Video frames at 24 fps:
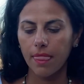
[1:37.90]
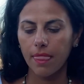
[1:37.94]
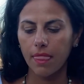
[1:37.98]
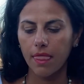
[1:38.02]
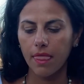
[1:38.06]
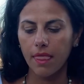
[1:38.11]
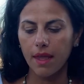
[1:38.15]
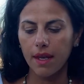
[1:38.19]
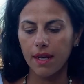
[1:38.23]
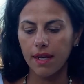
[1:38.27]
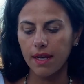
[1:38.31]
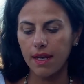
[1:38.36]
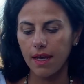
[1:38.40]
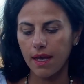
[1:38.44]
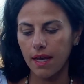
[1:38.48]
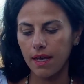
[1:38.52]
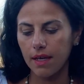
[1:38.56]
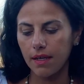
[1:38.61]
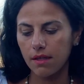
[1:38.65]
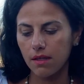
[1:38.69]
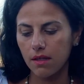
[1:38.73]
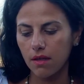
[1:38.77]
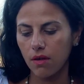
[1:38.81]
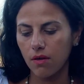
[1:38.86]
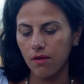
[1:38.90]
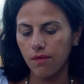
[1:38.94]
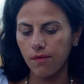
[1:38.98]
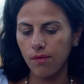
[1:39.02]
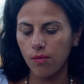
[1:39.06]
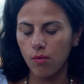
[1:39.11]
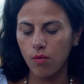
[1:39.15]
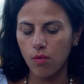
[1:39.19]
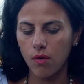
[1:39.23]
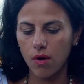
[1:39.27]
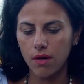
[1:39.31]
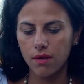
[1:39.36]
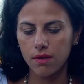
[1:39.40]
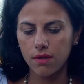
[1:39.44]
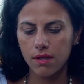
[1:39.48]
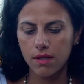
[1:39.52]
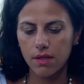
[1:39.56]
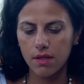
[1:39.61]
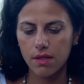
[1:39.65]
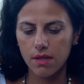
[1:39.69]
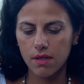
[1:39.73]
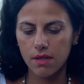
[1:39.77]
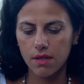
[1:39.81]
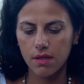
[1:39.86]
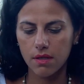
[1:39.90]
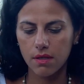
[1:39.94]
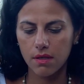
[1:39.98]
the Knight of Wands.